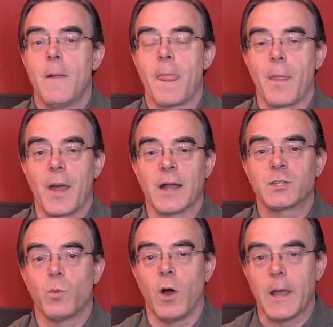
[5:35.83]
And
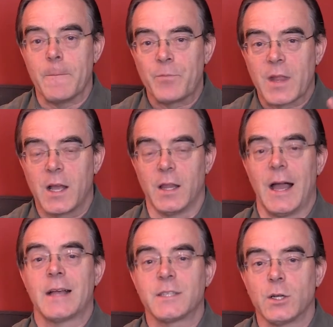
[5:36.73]
that's why
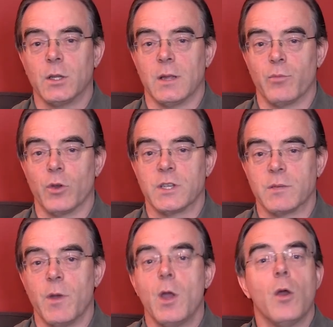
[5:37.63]
classical
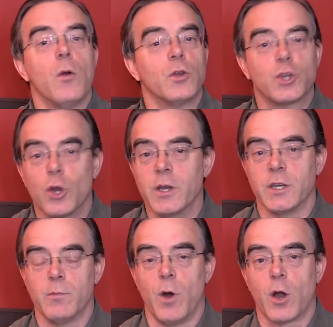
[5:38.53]
liberalism turned
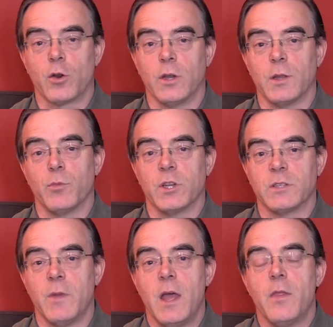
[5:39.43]
into modern
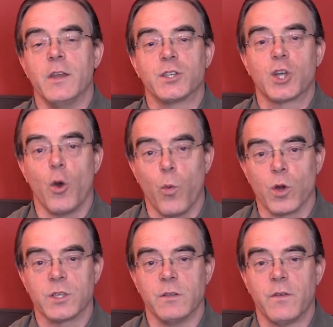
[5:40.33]
liberalism that is
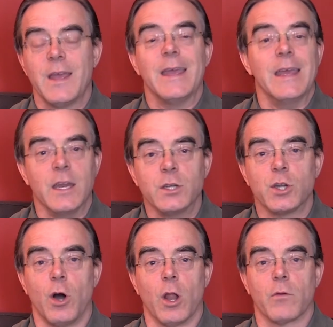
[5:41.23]
coercive,
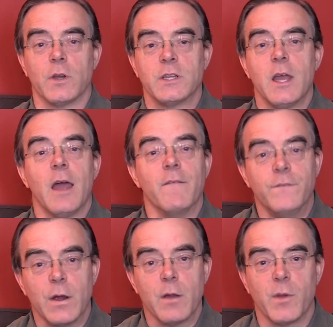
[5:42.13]
intolerant, and
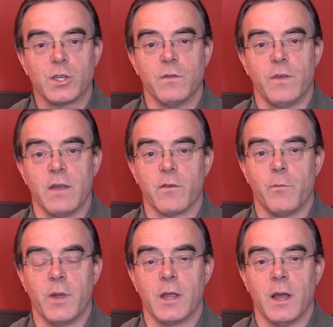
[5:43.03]
very much in favor
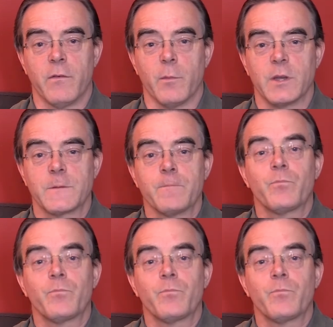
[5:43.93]
of big government.